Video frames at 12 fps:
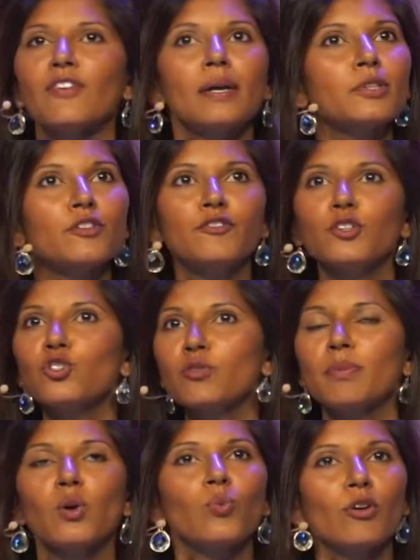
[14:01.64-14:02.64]
I'm confused
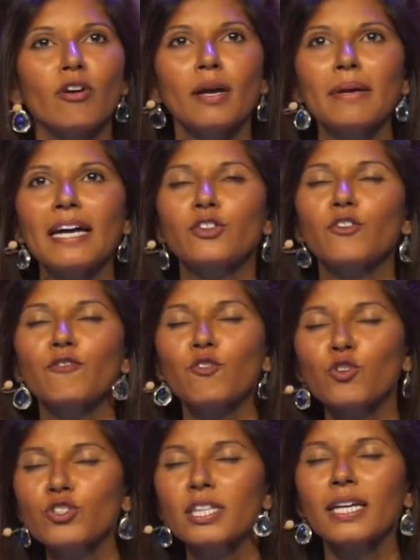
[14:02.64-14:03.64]
about where I'm at, the
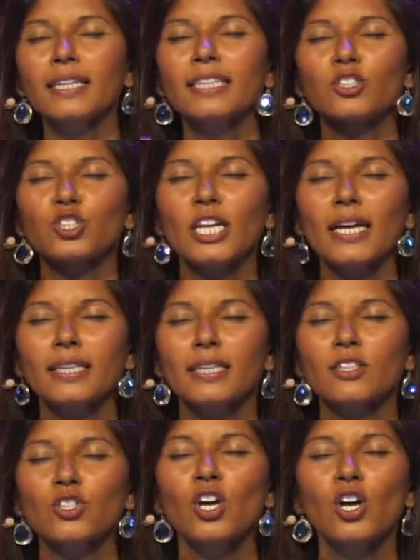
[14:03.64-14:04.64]
first thing I need to check
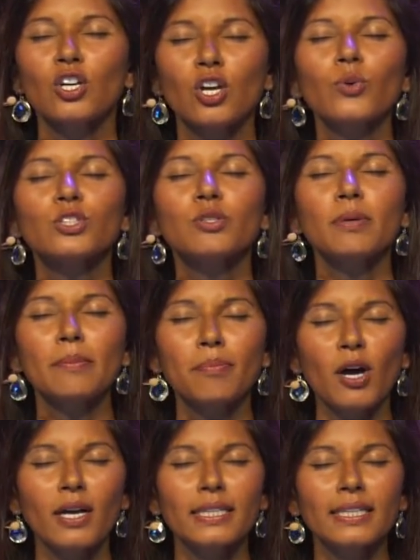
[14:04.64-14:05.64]
is go into my
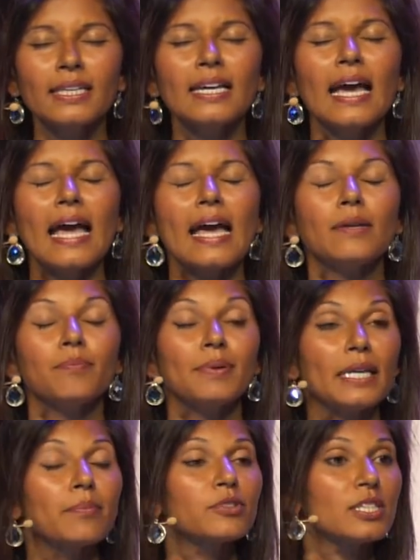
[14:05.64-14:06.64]
body and
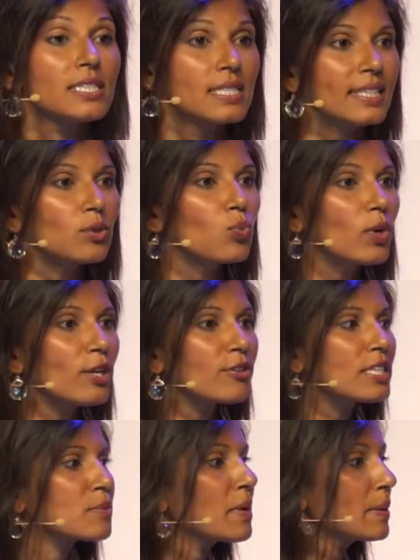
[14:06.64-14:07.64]
be able to see where
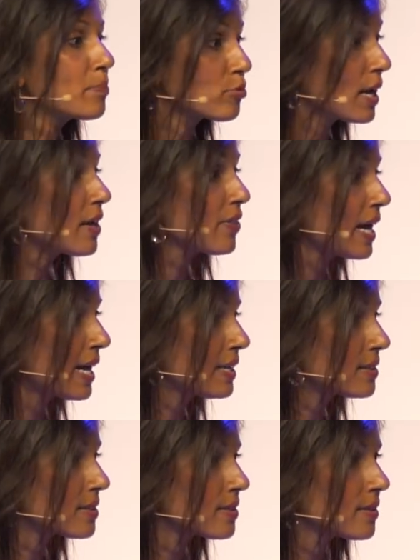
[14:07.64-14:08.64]
is my breath
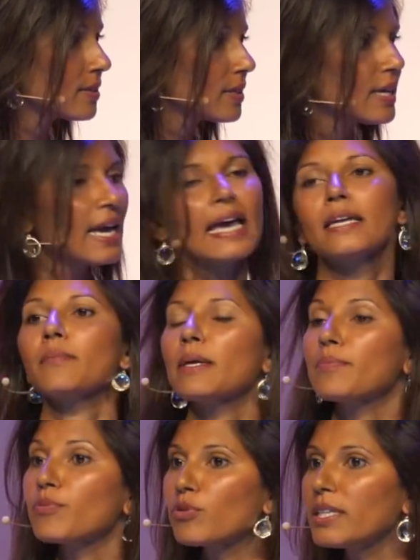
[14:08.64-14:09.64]
at, and am I
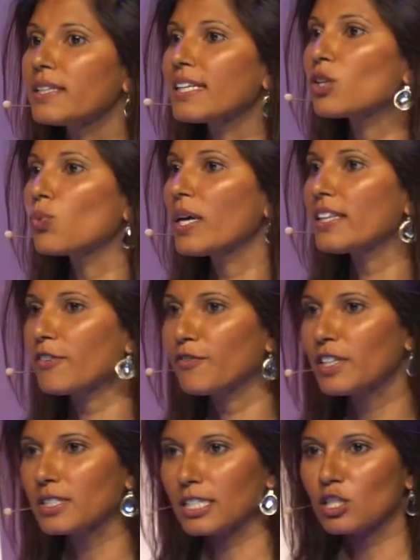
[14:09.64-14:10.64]
breathing in a way that
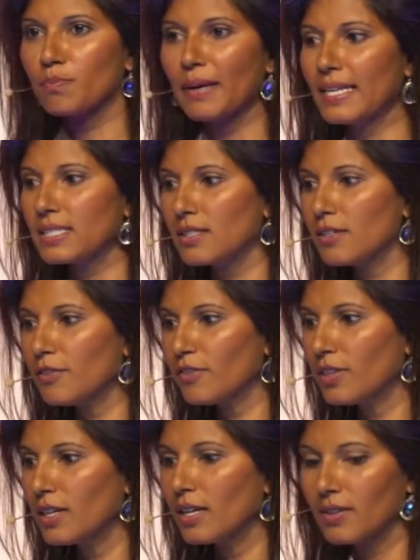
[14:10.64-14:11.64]
feels expansive?
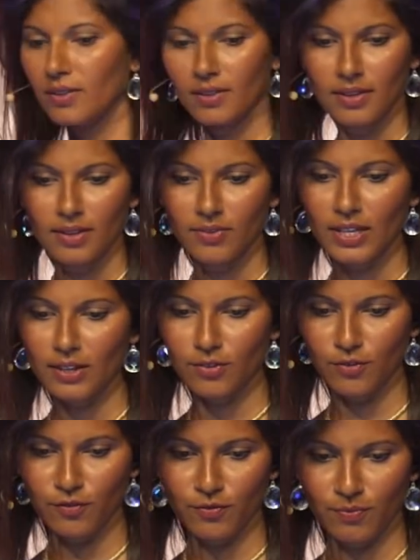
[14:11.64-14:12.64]
That
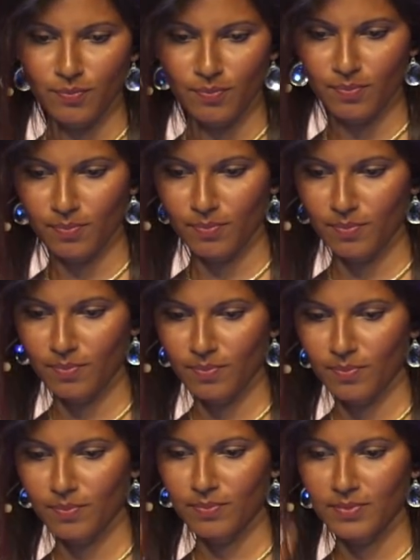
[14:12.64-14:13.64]

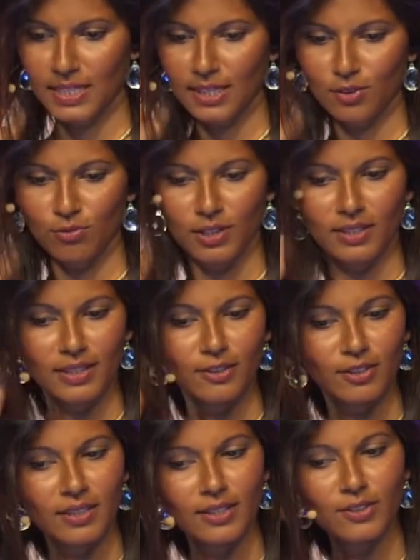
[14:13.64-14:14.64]
take the
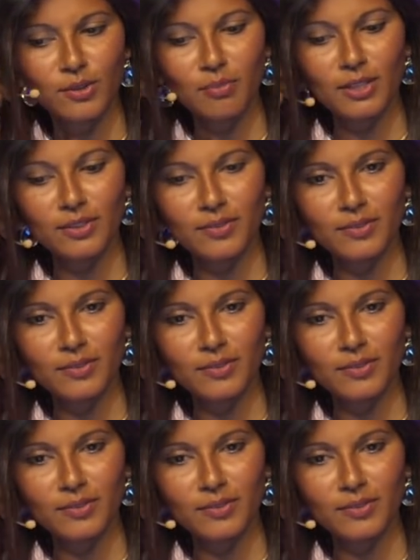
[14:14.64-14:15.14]
breathing out of the mouth.